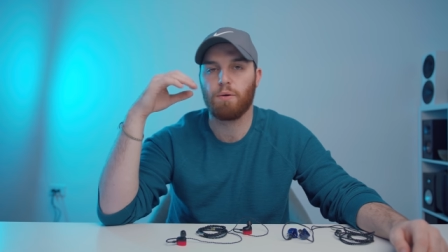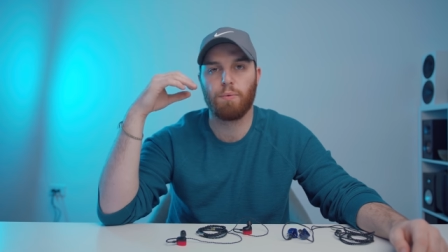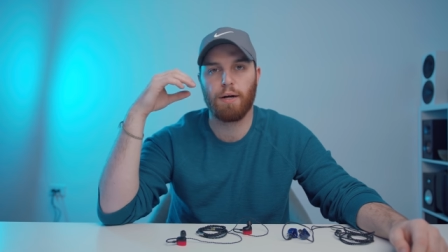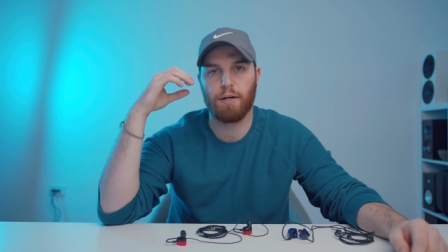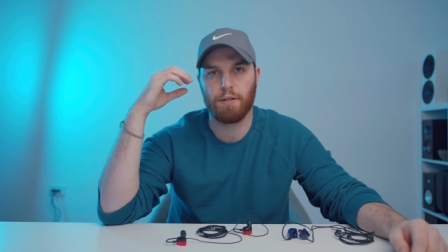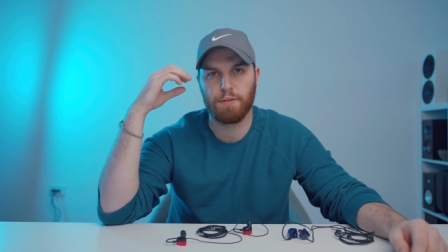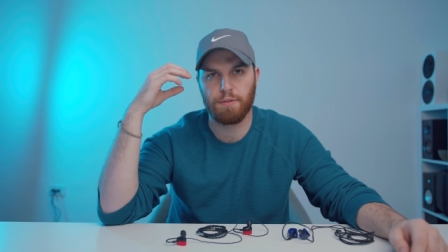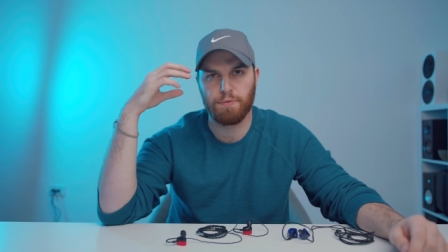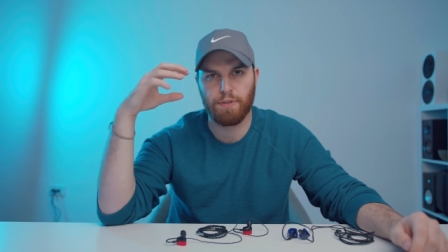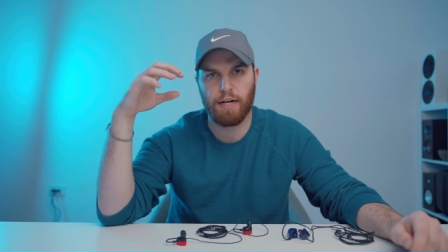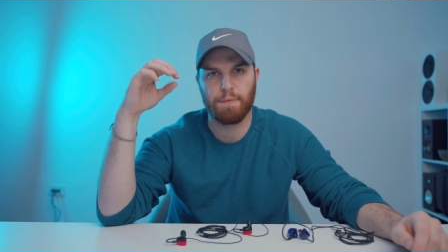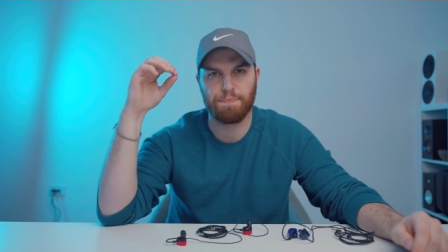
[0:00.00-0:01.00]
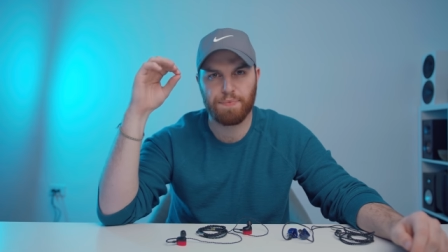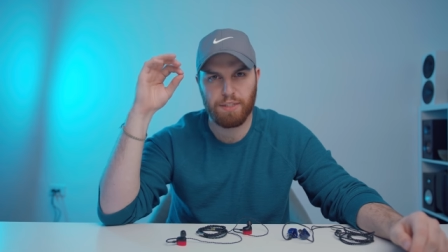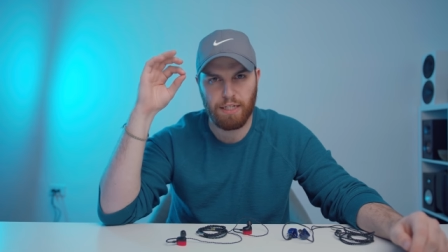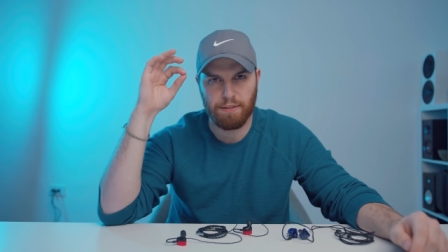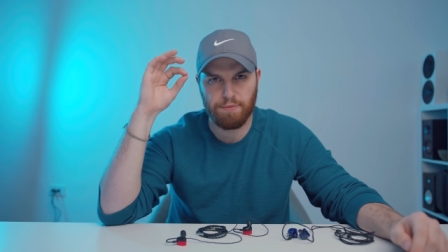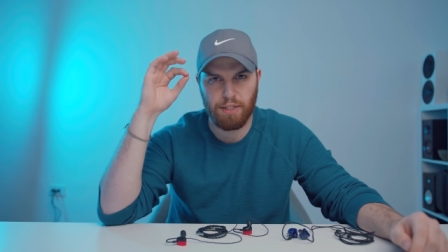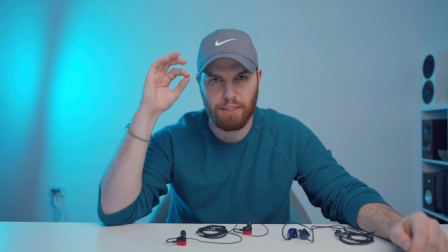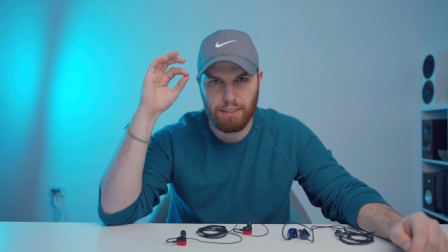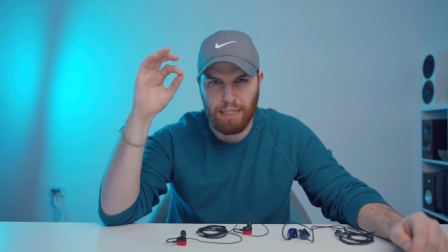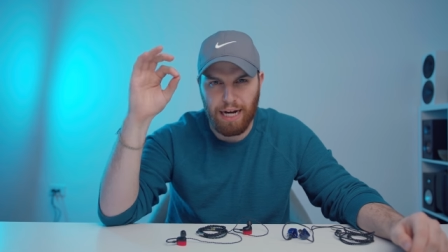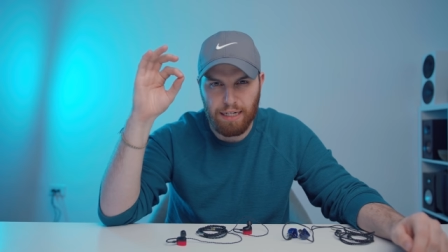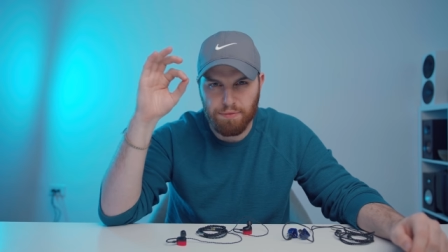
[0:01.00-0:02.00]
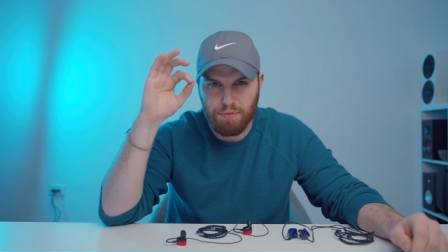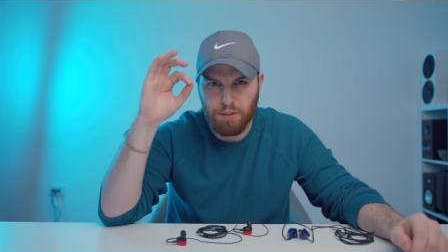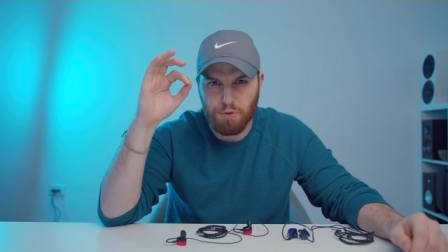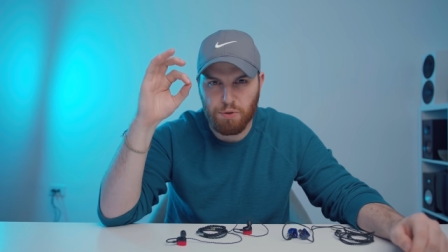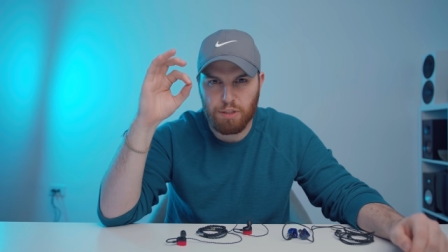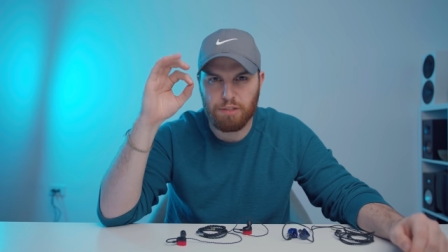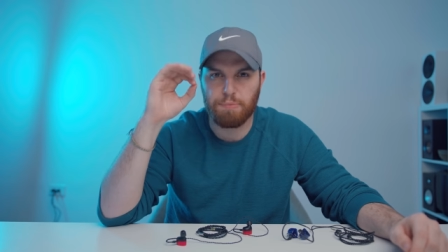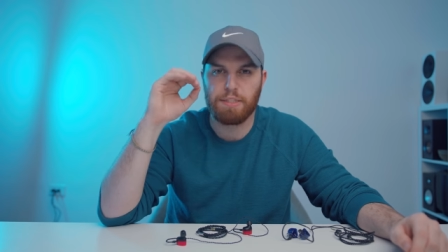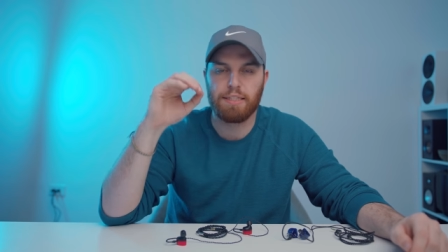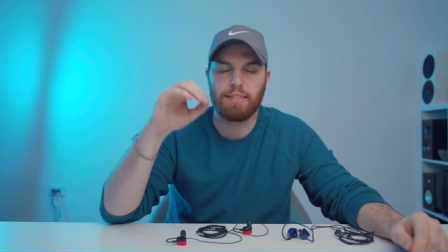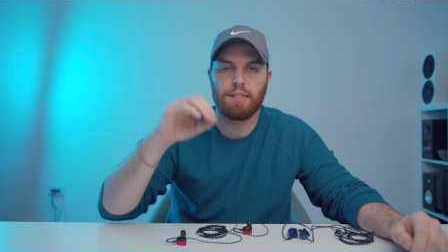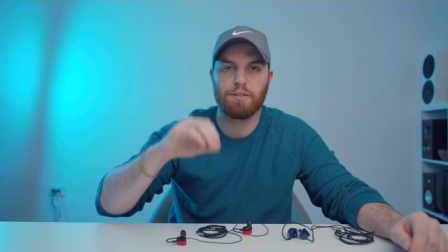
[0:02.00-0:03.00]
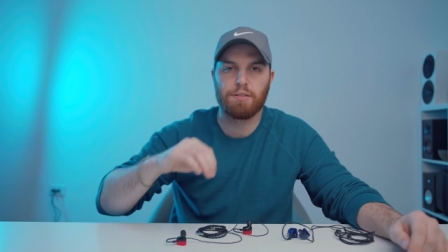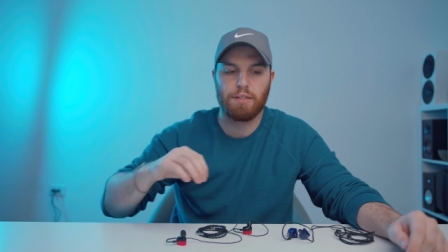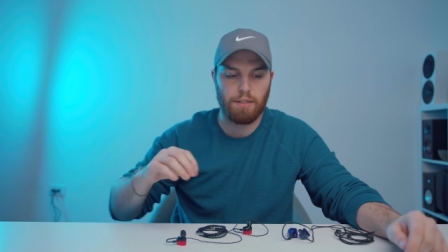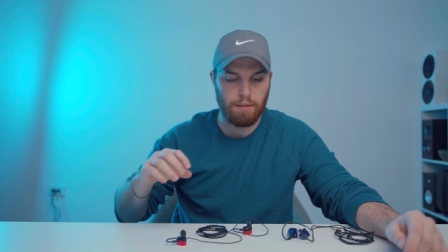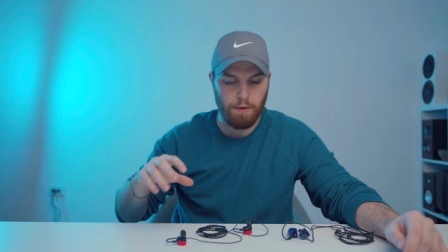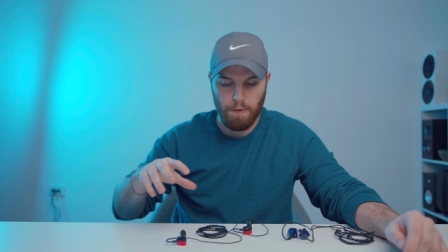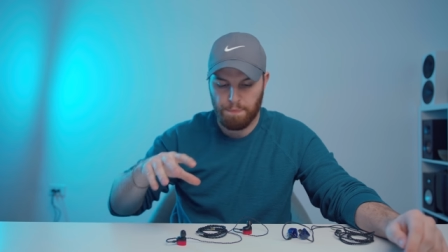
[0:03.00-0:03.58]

where you've got kind of a lot of little crispy details in there.